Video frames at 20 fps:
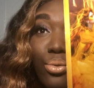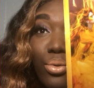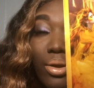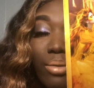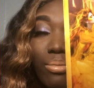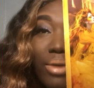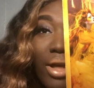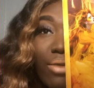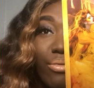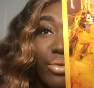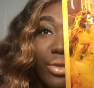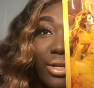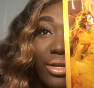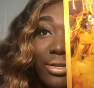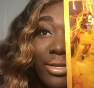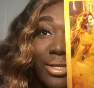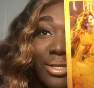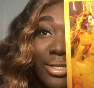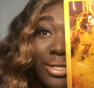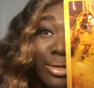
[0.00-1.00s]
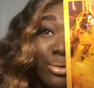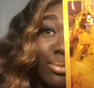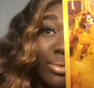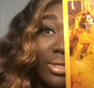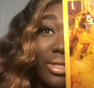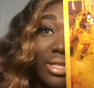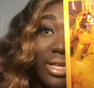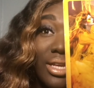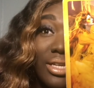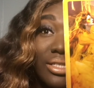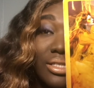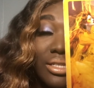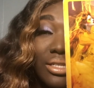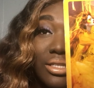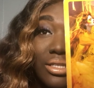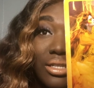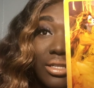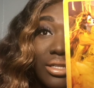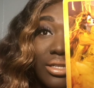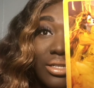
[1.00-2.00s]
I'm not really going to deal with this
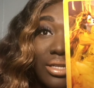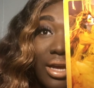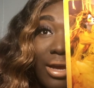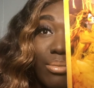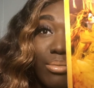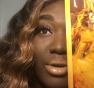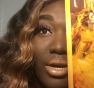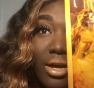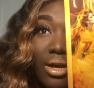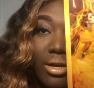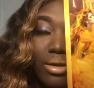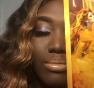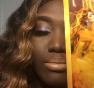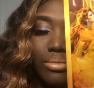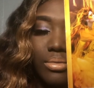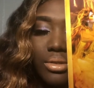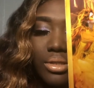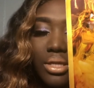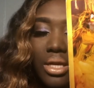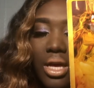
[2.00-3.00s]
until the time comes.